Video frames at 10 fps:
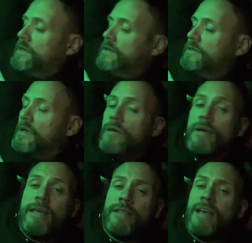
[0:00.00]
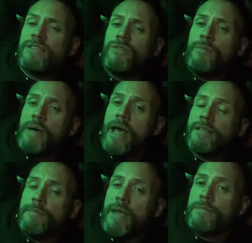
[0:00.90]
So that's not bad,
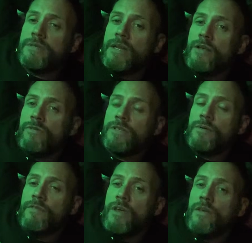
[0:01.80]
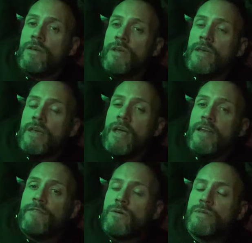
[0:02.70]
to be absolutely honest with you. And
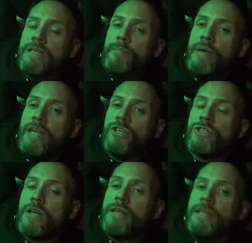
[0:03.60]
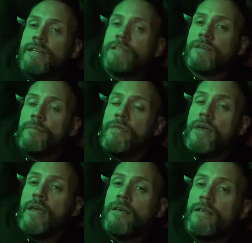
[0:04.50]
if I was in a pinch and I needed
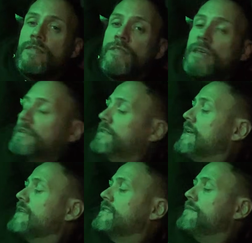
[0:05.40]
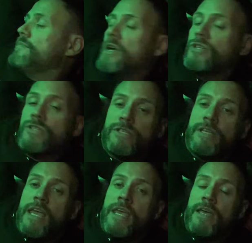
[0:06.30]
something, this as an
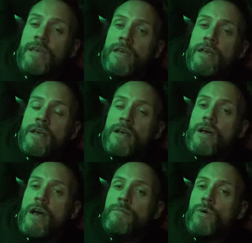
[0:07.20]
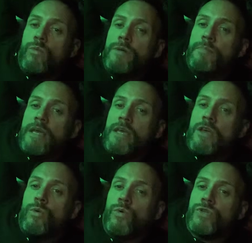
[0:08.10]
emergency would be
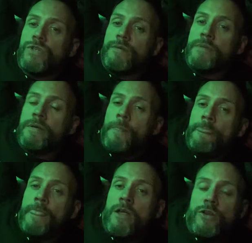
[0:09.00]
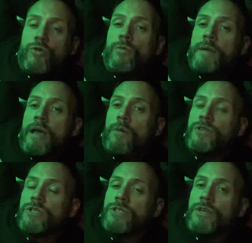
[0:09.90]
awesome. Normally I would
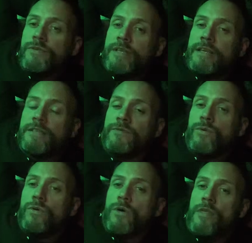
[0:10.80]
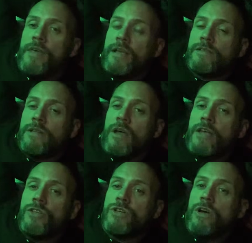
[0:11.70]
just use this for things
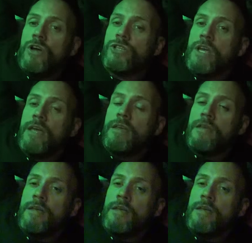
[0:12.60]
like charging,